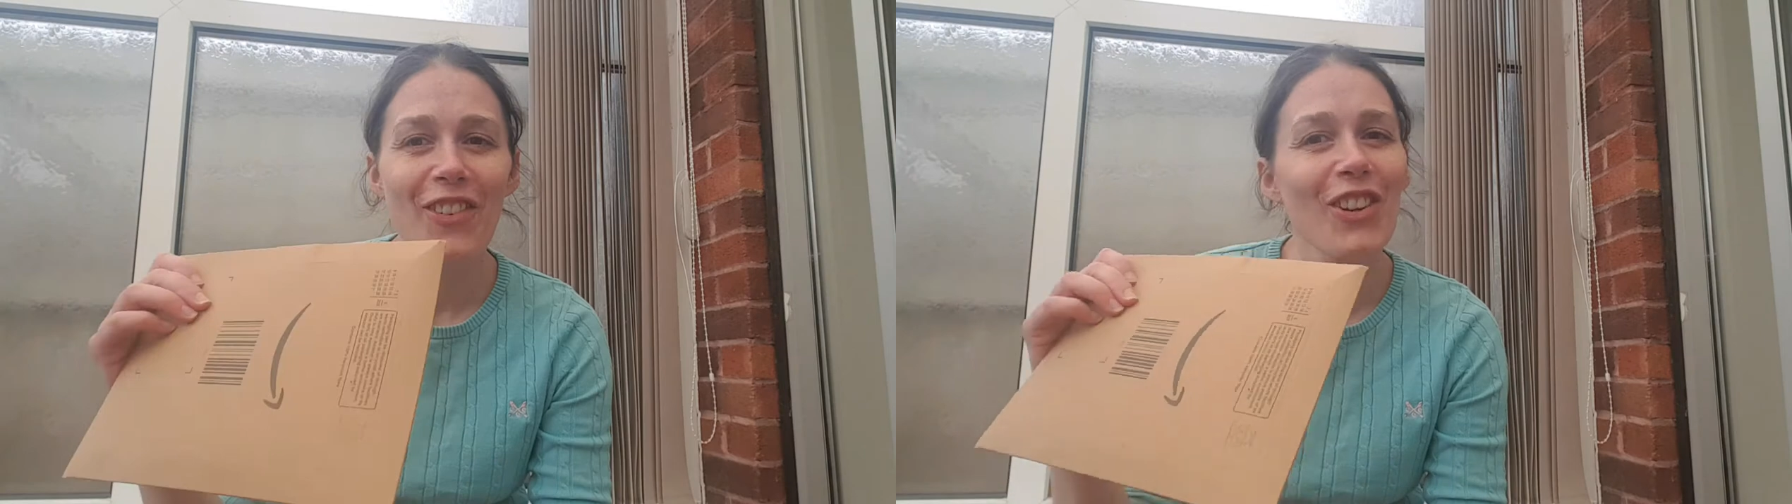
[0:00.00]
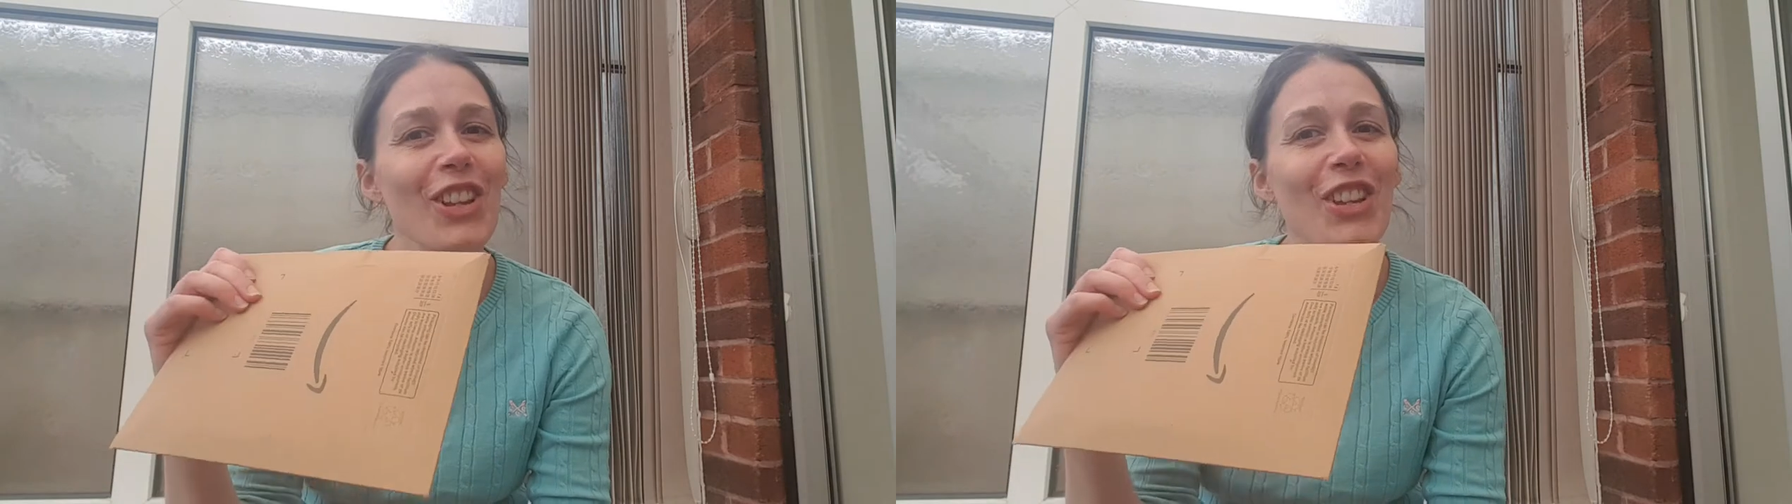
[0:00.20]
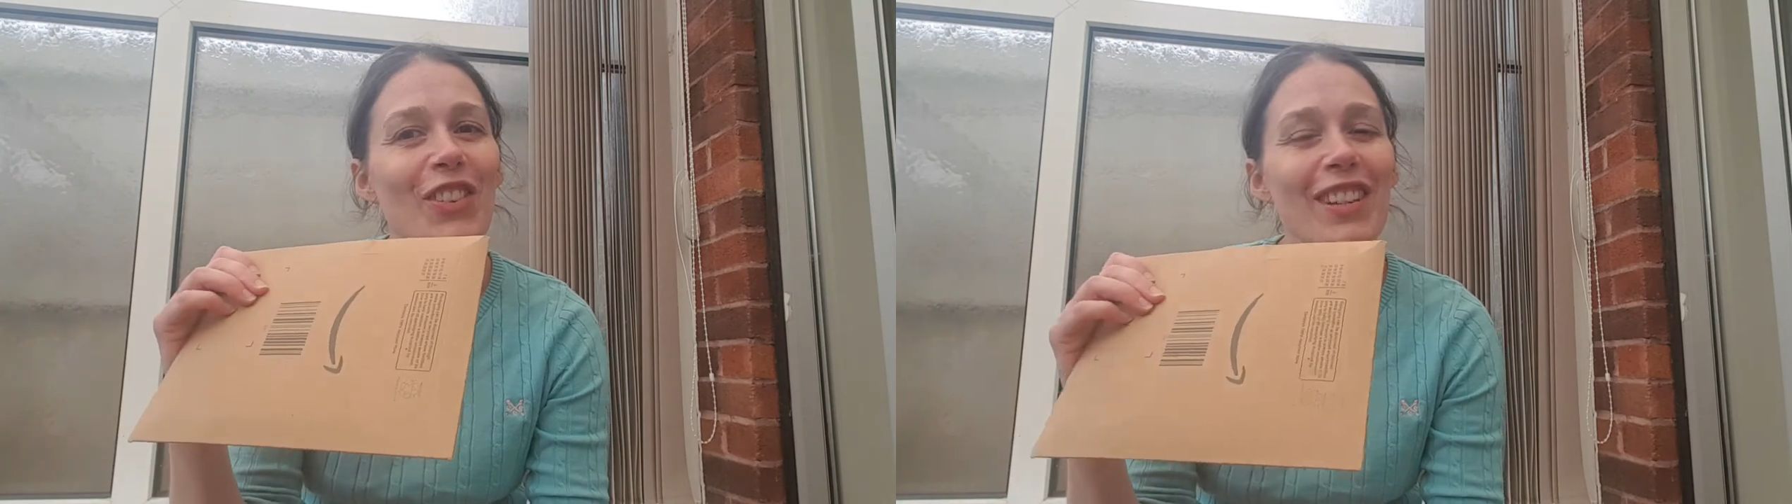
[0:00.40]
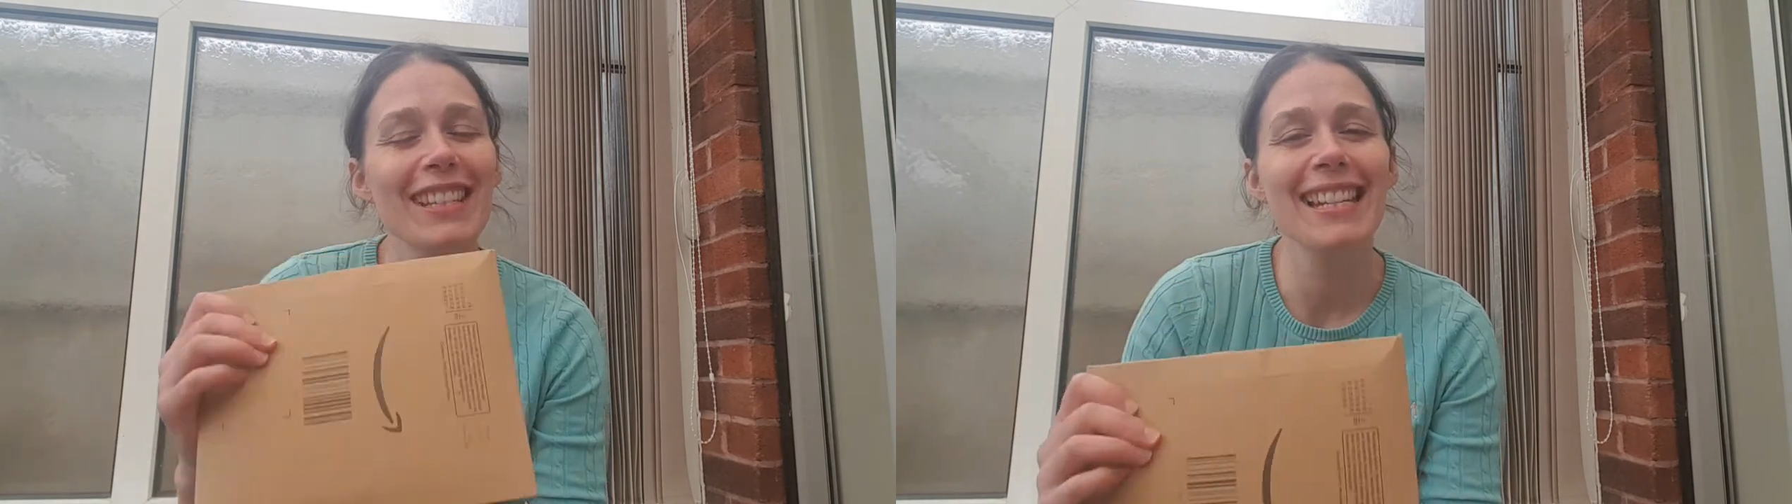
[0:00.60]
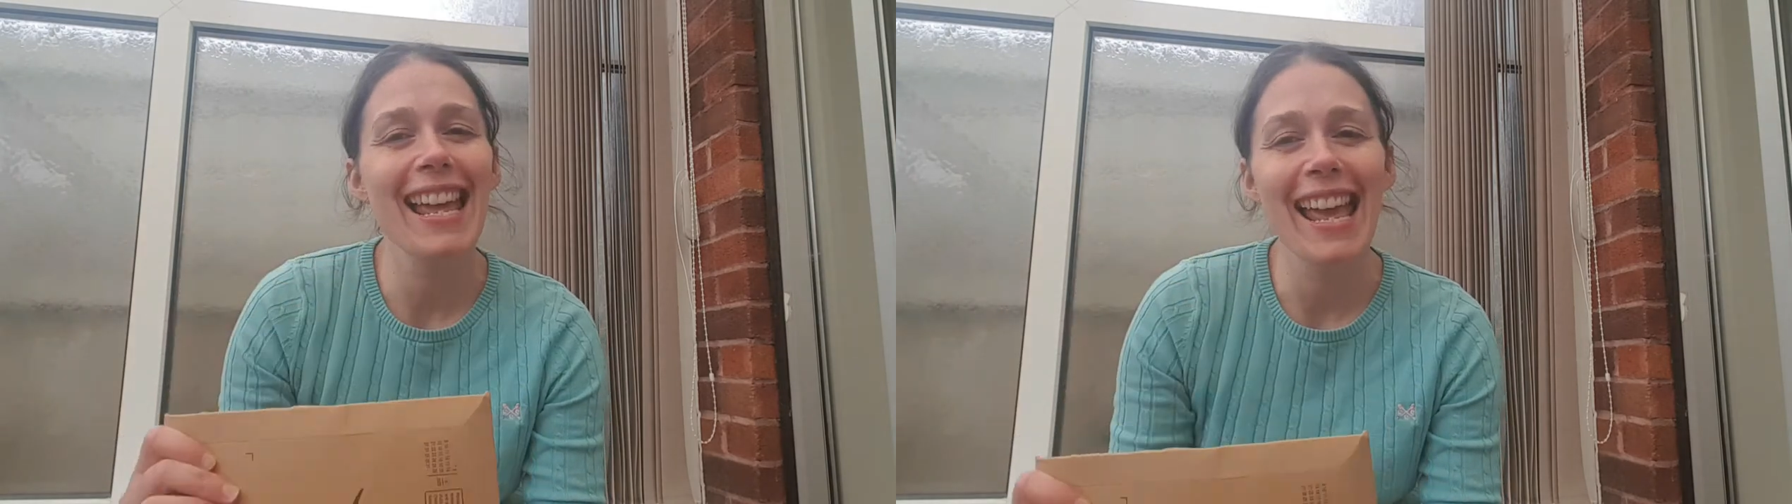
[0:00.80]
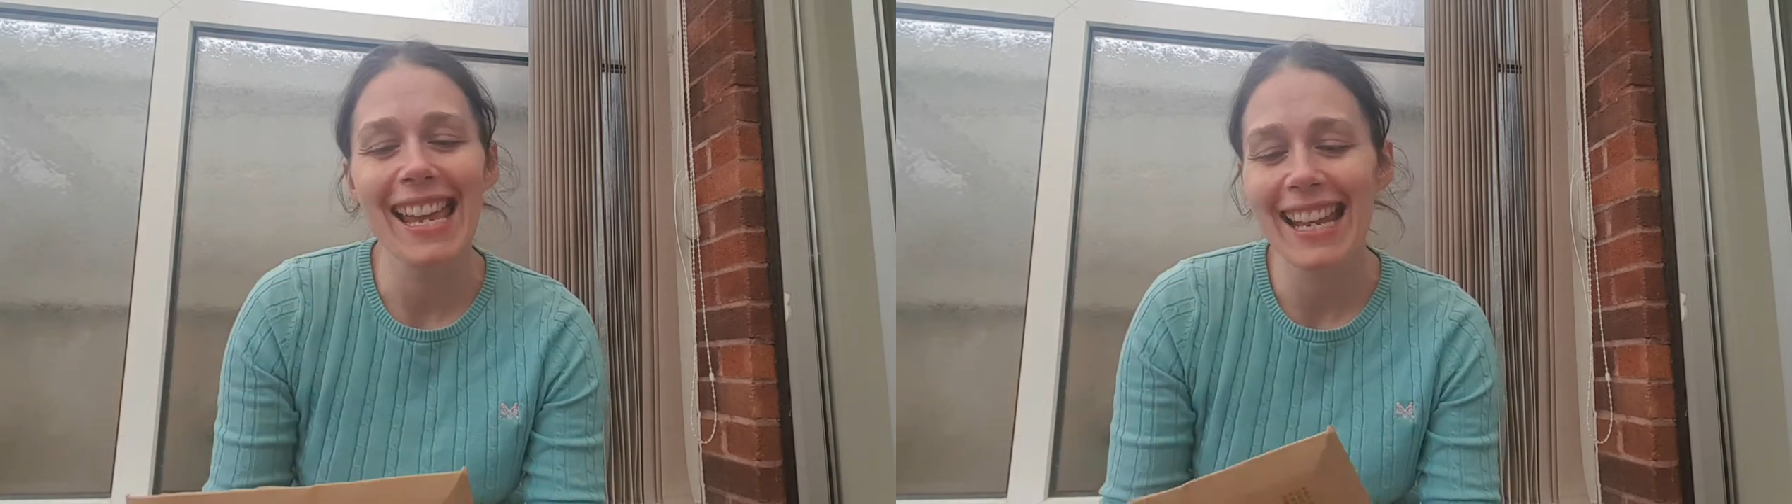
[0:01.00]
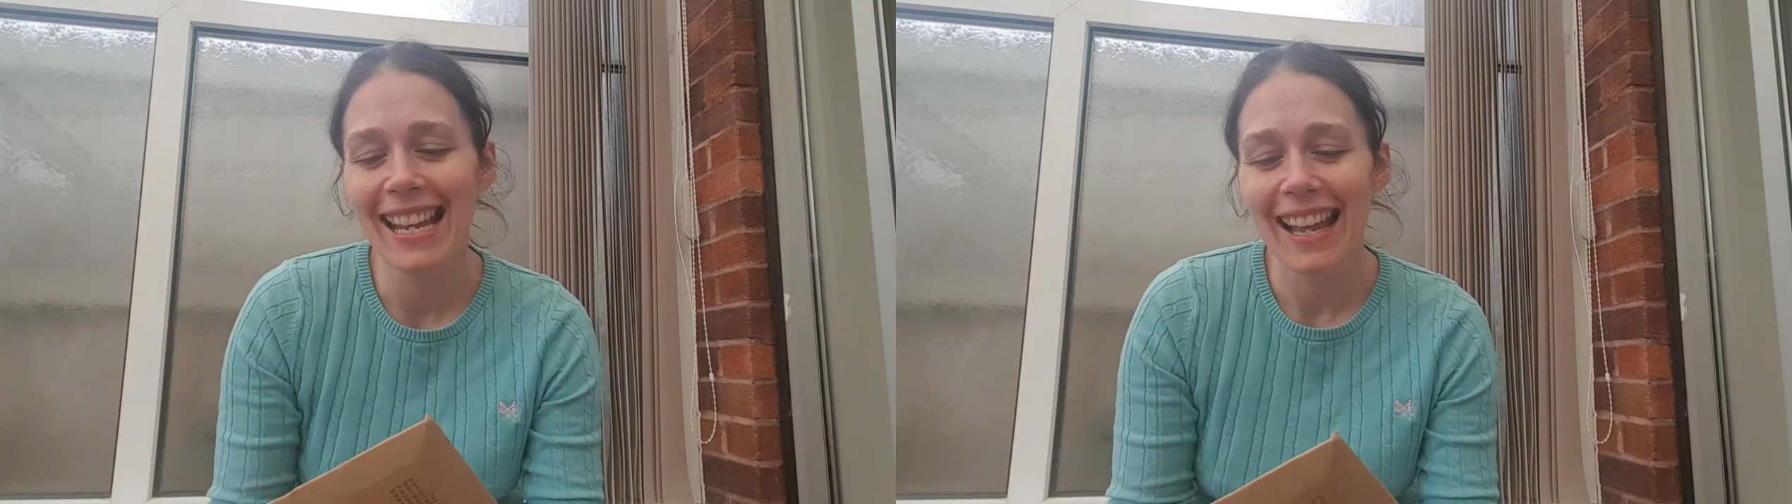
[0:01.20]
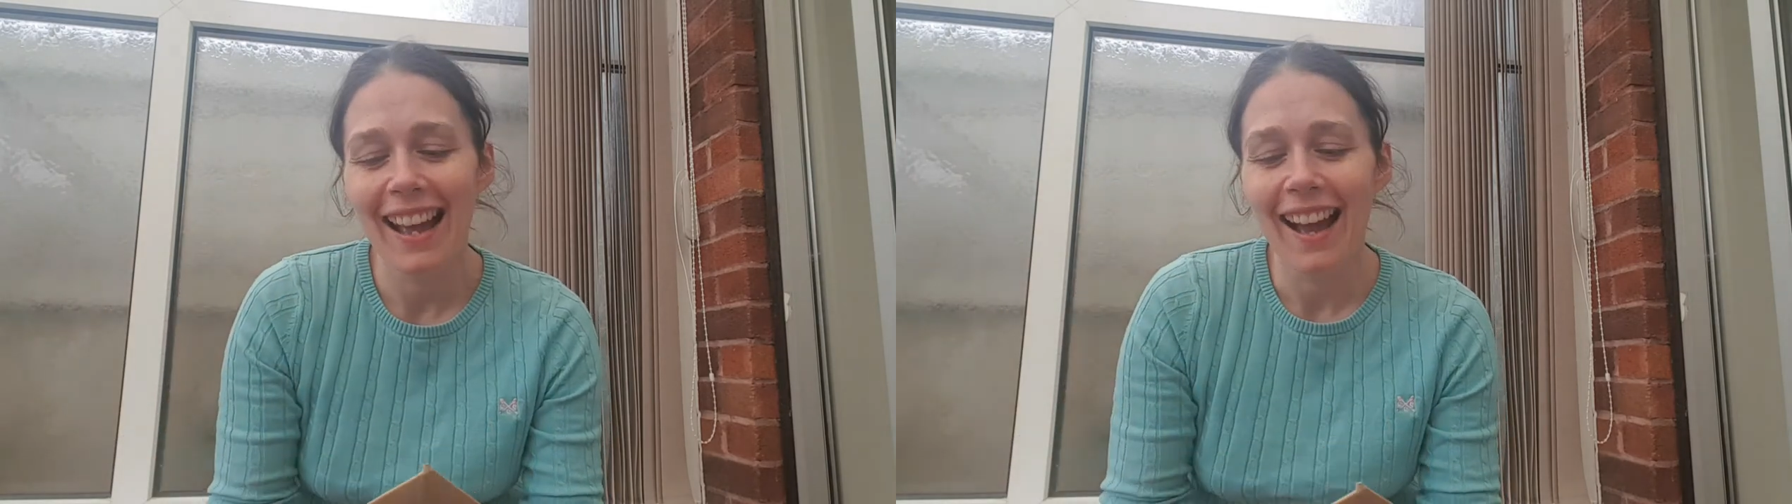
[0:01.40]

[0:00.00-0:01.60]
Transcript: for you today.